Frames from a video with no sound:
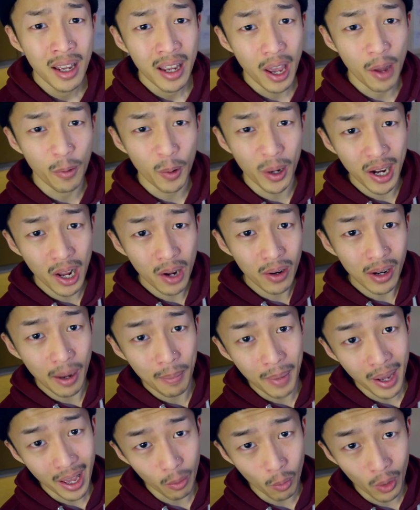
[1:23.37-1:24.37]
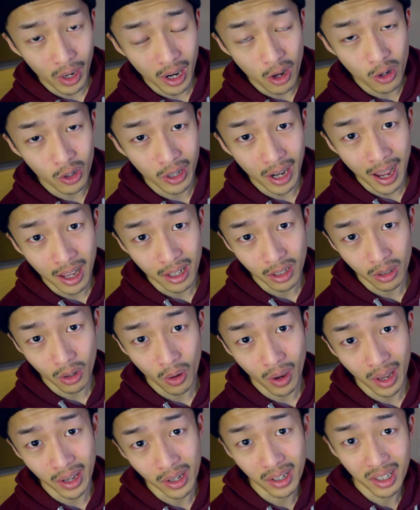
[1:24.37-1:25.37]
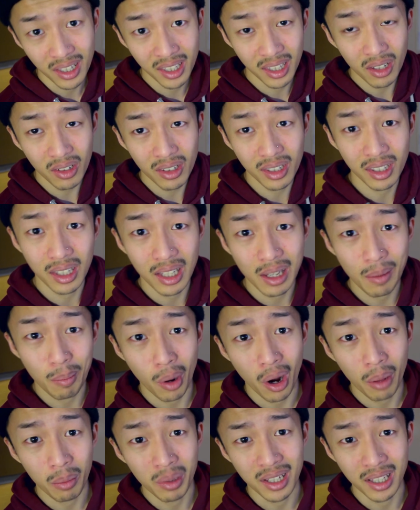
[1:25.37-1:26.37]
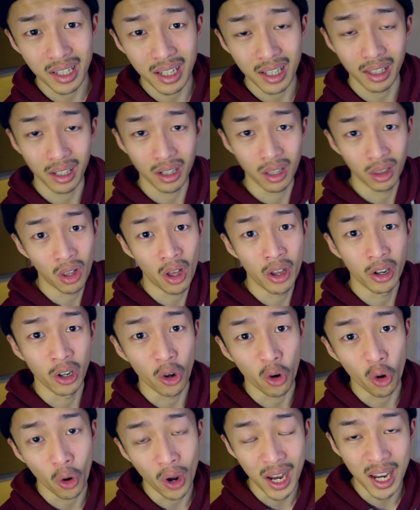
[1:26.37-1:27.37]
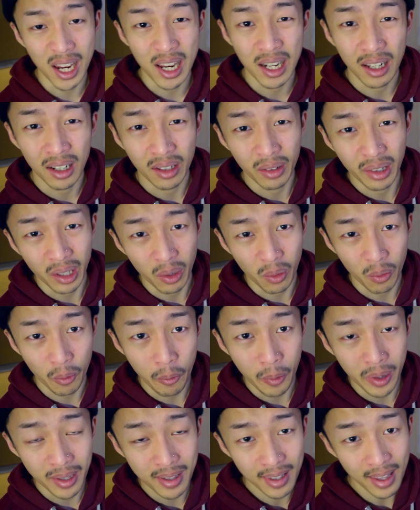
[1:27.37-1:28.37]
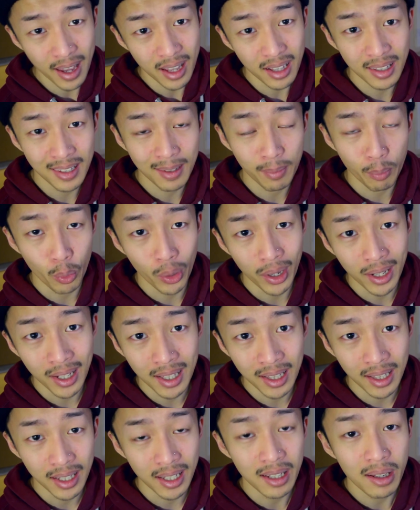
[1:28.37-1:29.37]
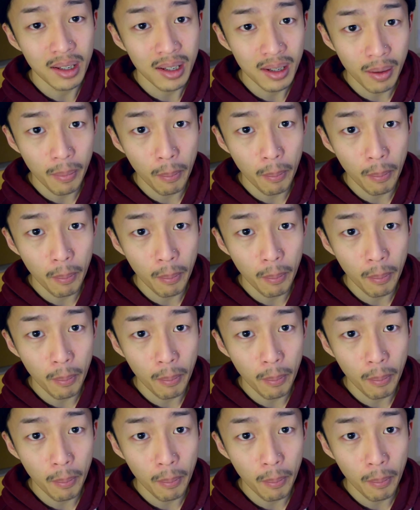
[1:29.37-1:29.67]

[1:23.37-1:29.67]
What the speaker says: and right now I'm at 100 ISO, and you can still probably see a lot of grain and what's that sprinkly